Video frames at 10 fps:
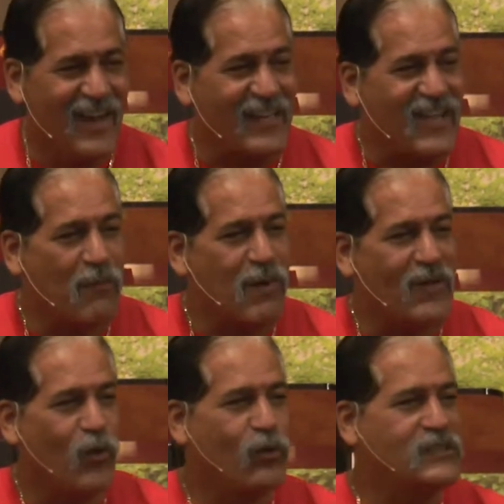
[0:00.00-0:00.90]
it got by
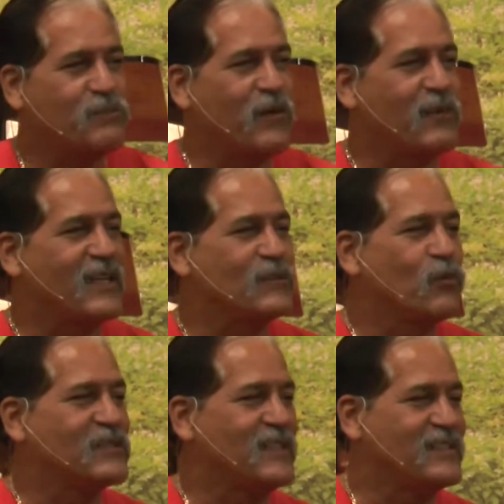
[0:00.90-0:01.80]
the Holy Spirit because it
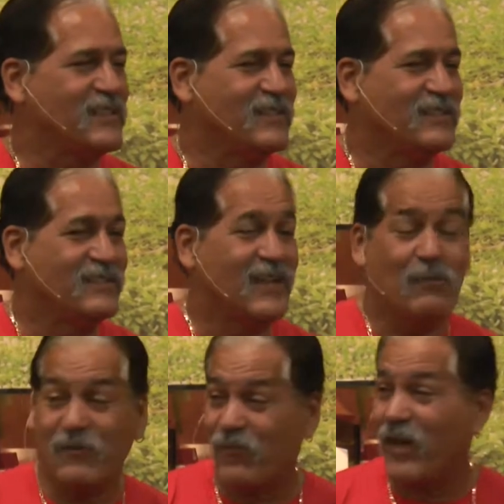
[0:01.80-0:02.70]
wasn't listening. How
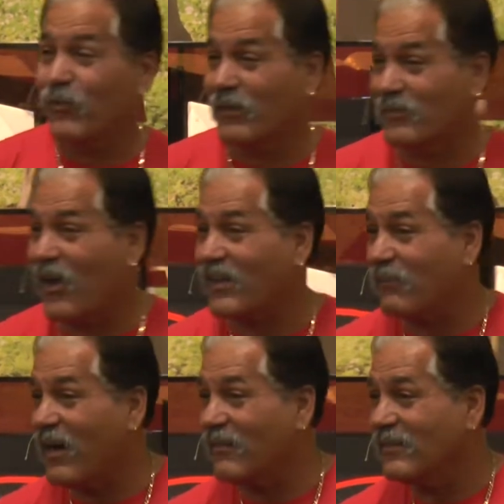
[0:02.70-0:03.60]
many follow what I'm talking
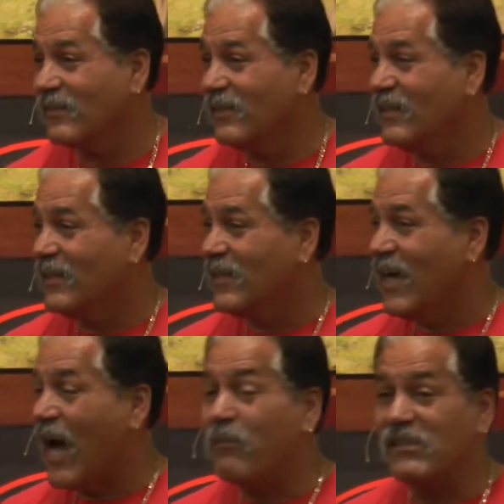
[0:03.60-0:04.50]
about?
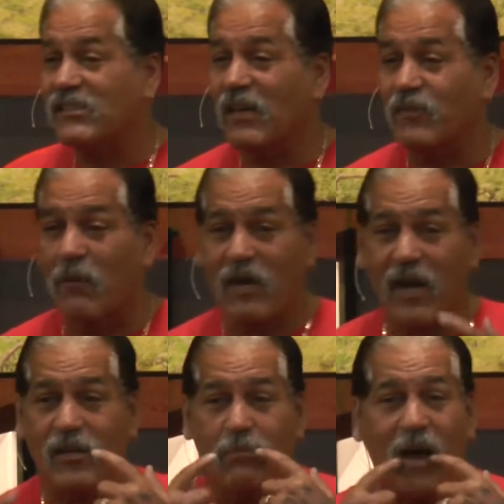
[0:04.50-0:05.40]
How many stuff coming out
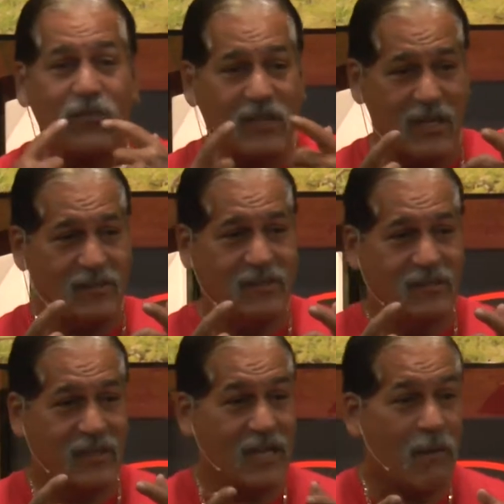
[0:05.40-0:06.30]
of your mouth gate
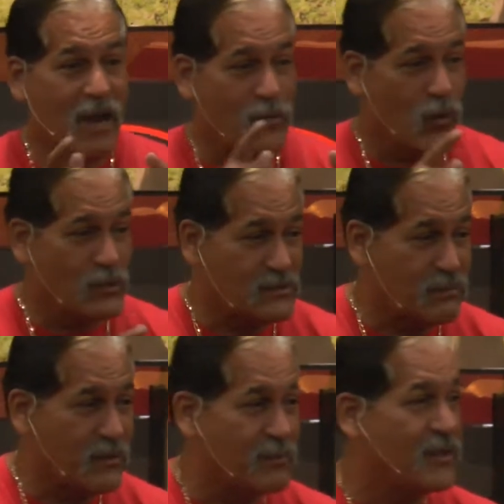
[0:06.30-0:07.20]
that got by the Holy
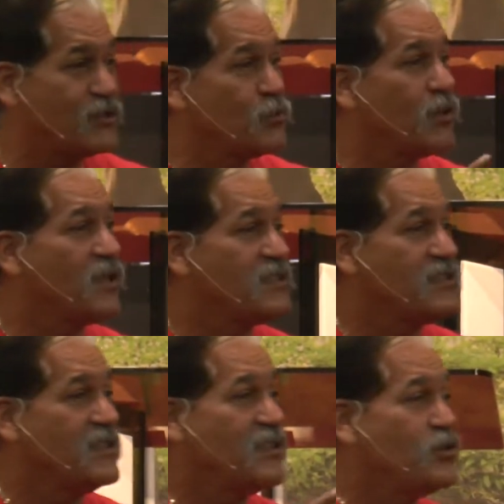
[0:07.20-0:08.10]
Spirit because you weren't
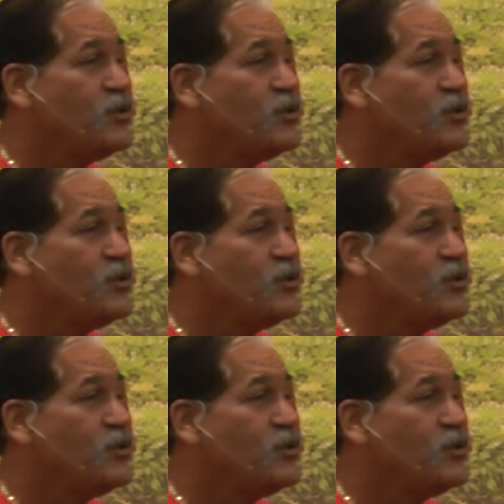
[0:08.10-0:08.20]
listening that you